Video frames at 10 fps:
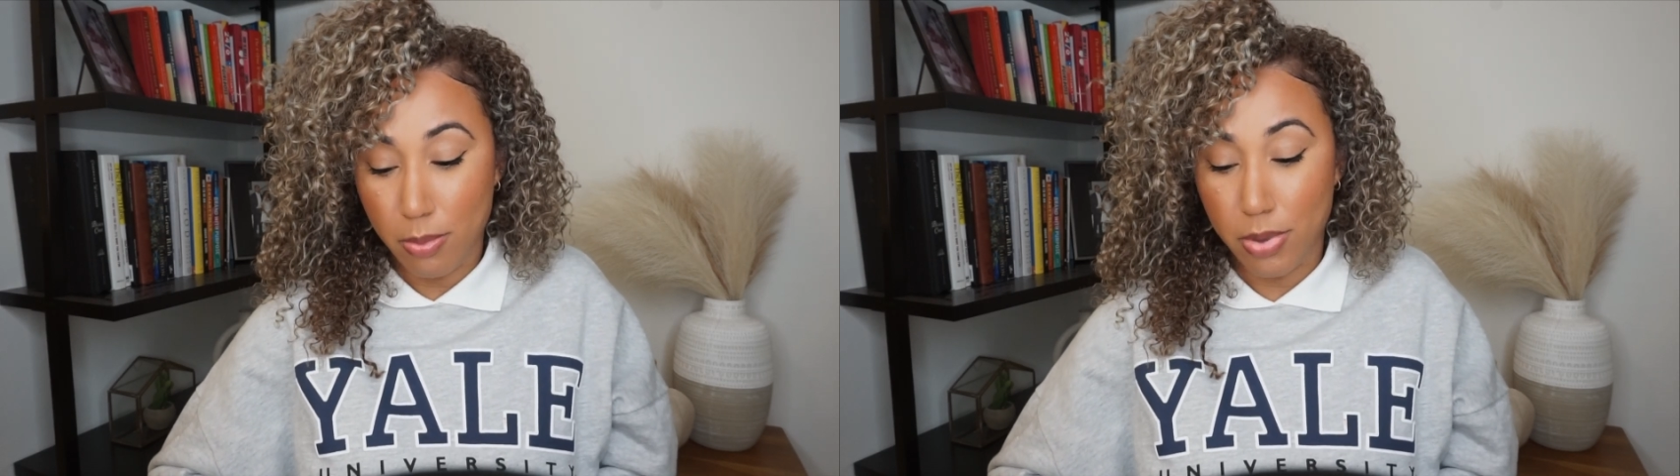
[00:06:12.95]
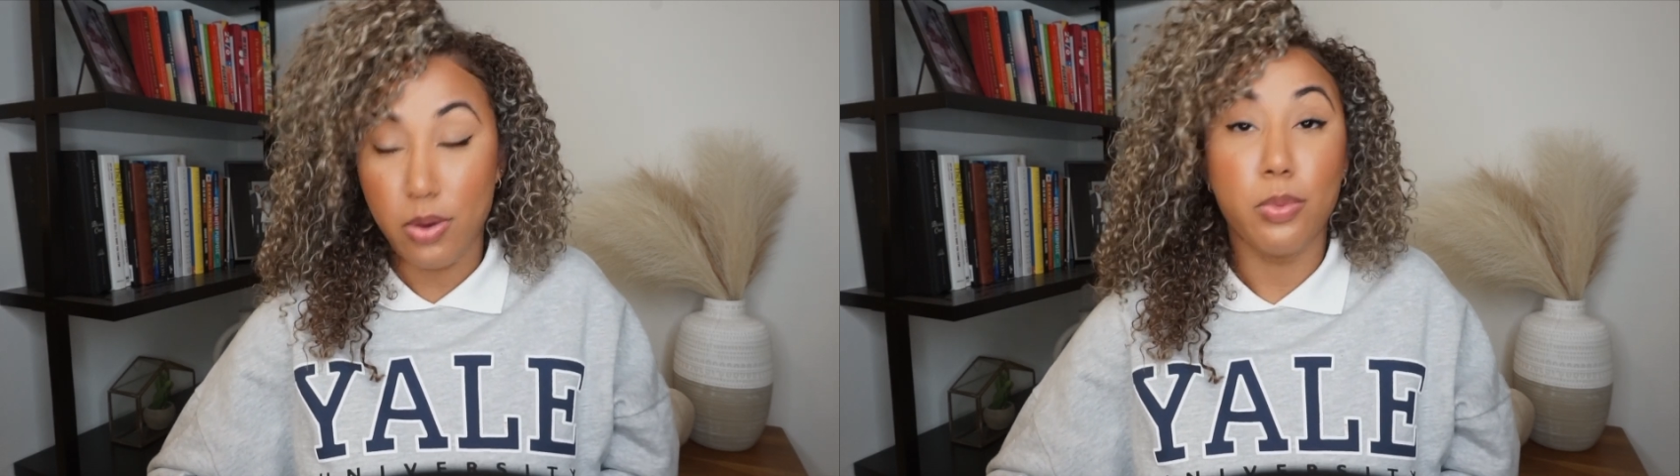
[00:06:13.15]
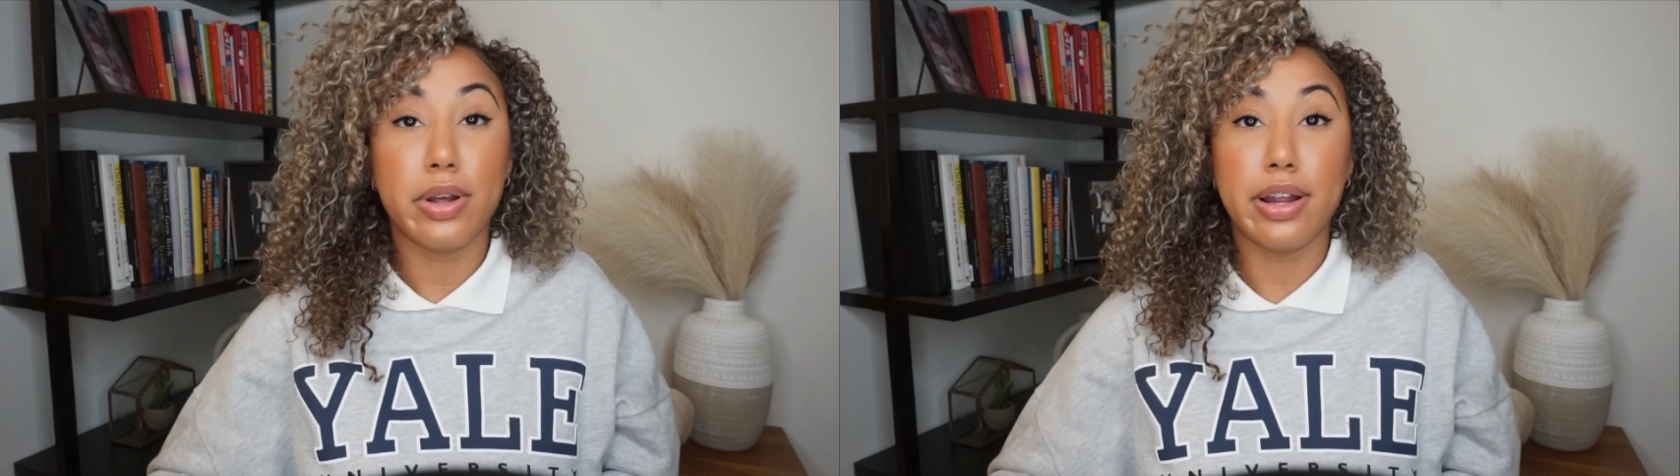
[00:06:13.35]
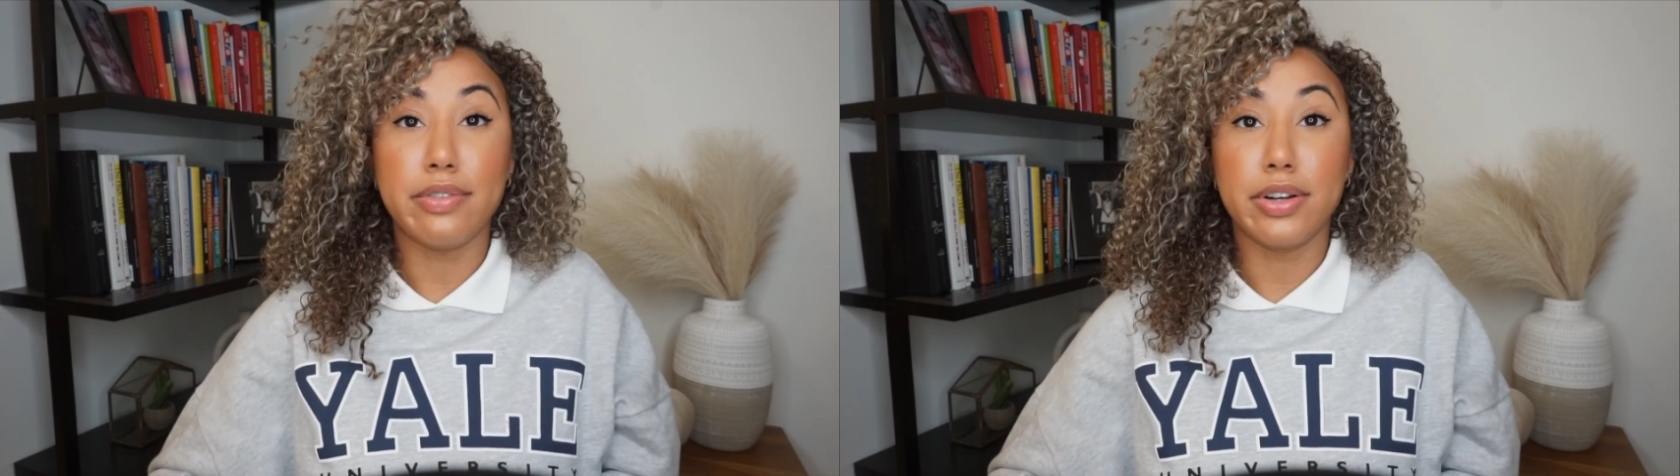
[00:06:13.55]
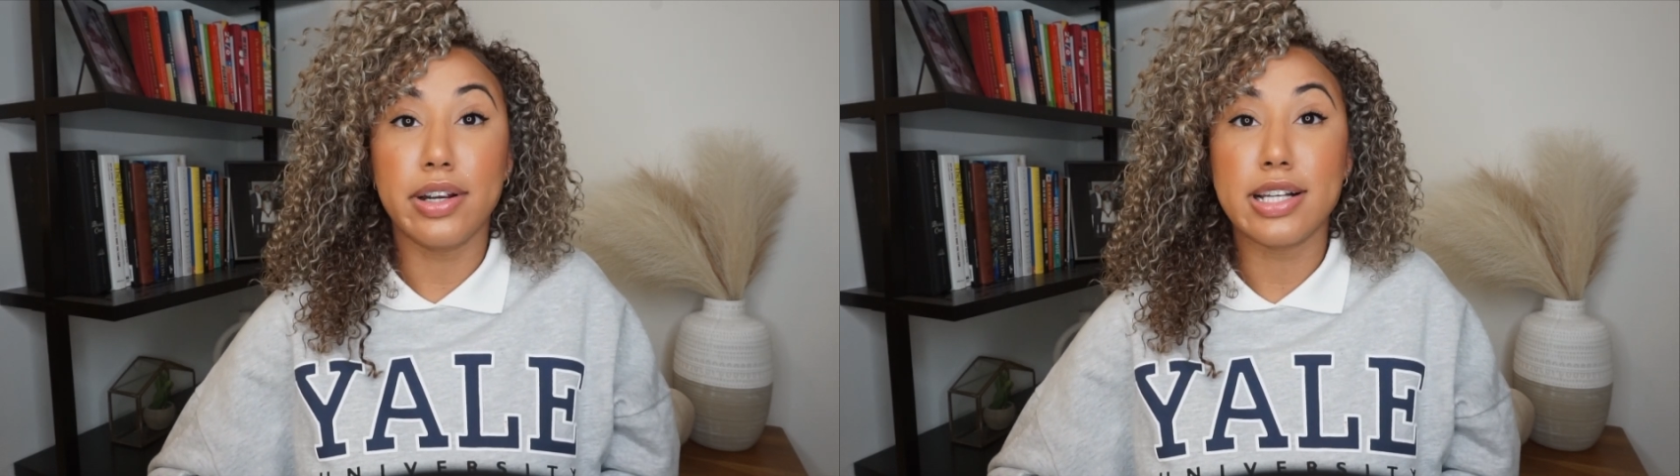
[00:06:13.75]
but
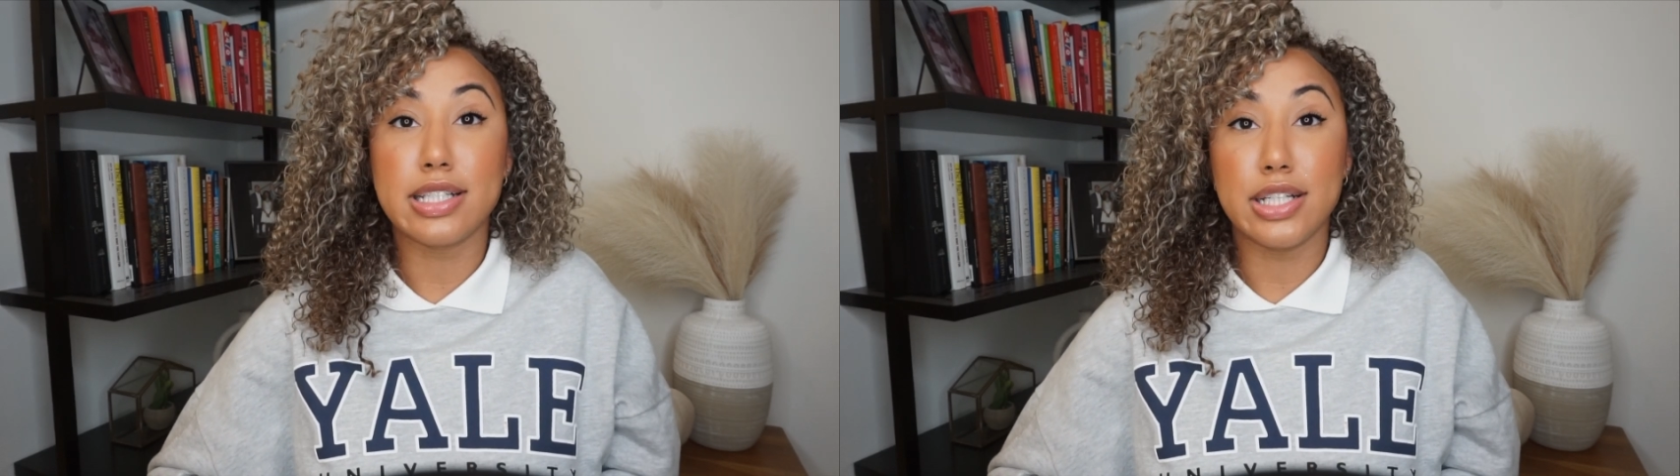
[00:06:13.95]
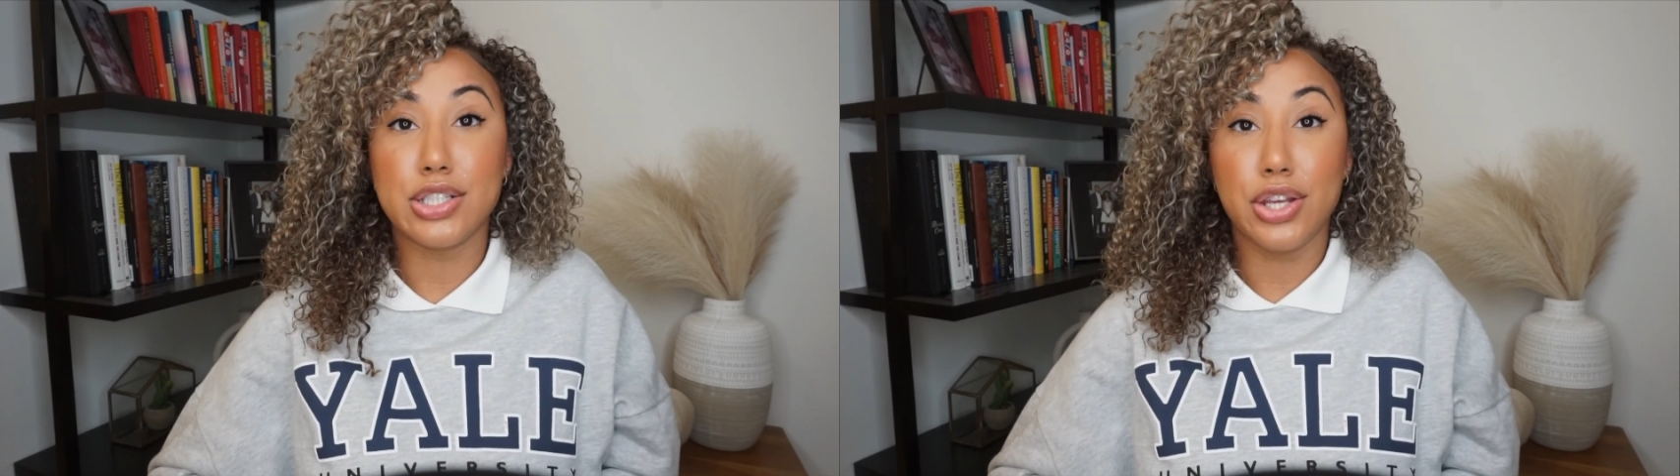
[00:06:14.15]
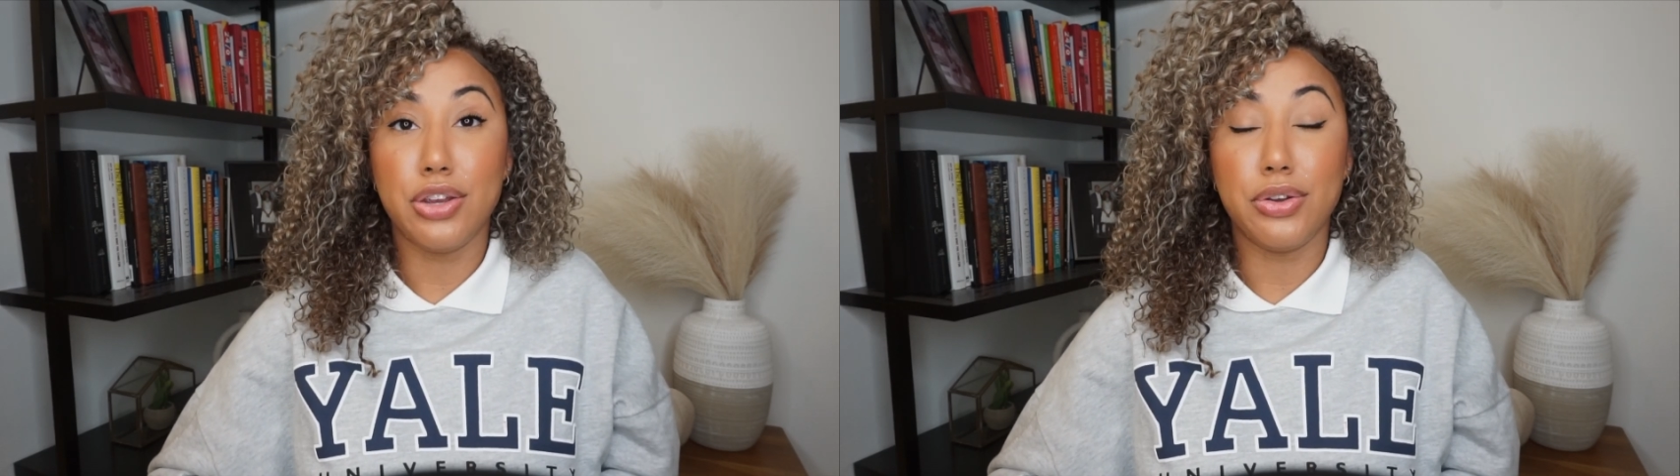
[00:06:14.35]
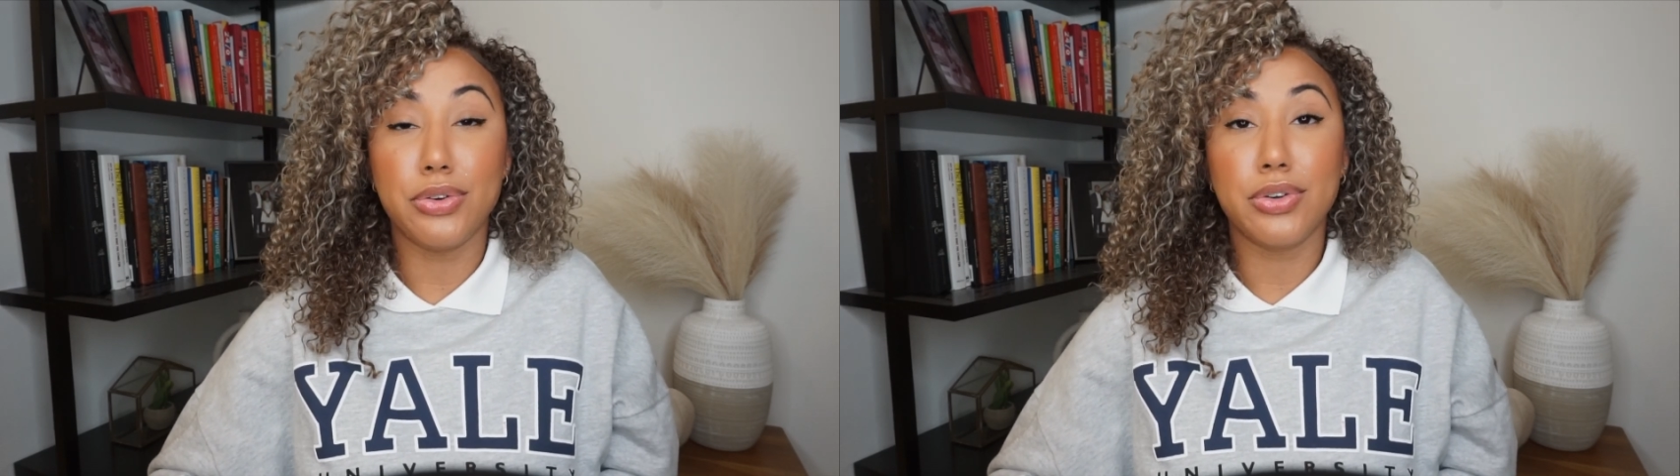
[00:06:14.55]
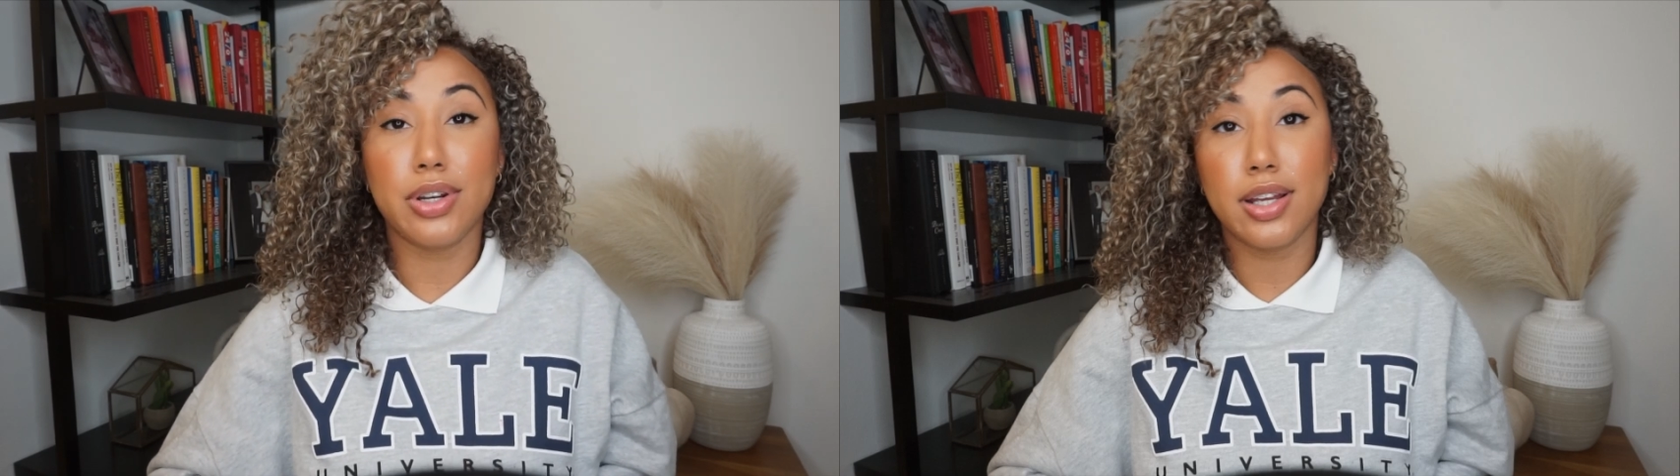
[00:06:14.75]
whatever, because it's cute.